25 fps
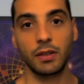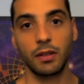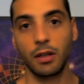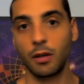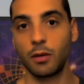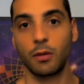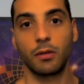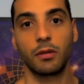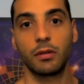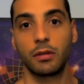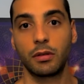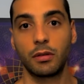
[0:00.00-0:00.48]

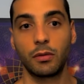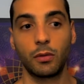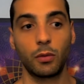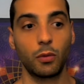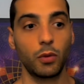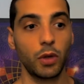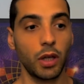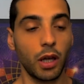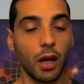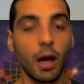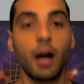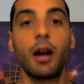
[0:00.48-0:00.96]
No,
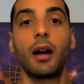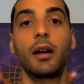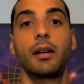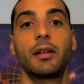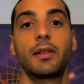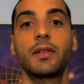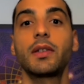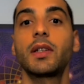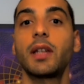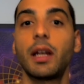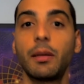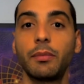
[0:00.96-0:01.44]
we are
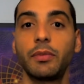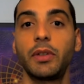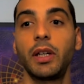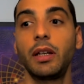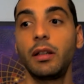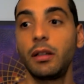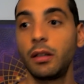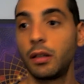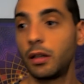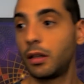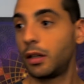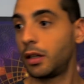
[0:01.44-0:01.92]

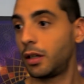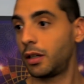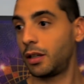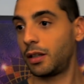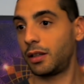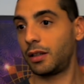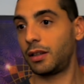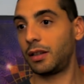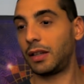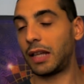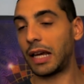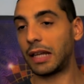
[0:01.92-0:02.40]
something
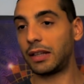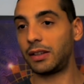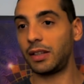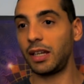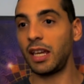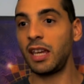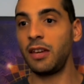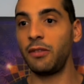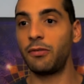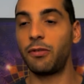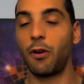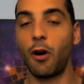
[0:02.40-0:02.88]
that
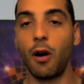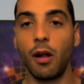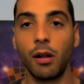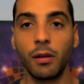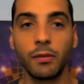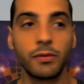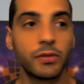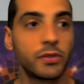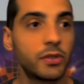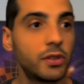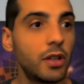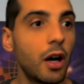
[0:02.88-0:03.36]

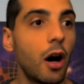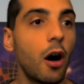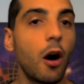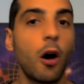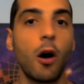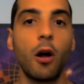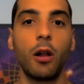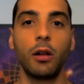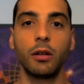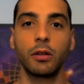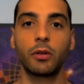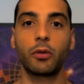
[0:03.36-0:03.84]
involves the
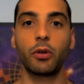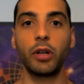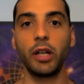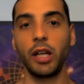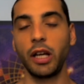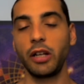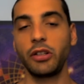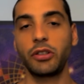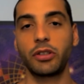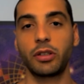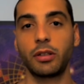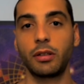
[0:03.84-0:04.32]
whole
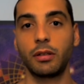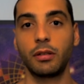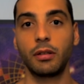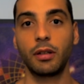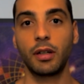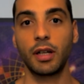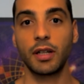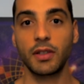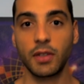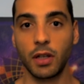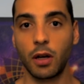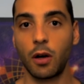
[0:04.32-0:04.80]
creation
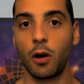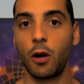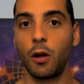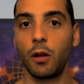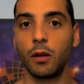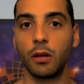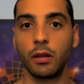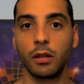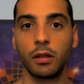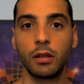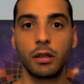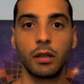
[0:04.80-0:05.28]
as a whole.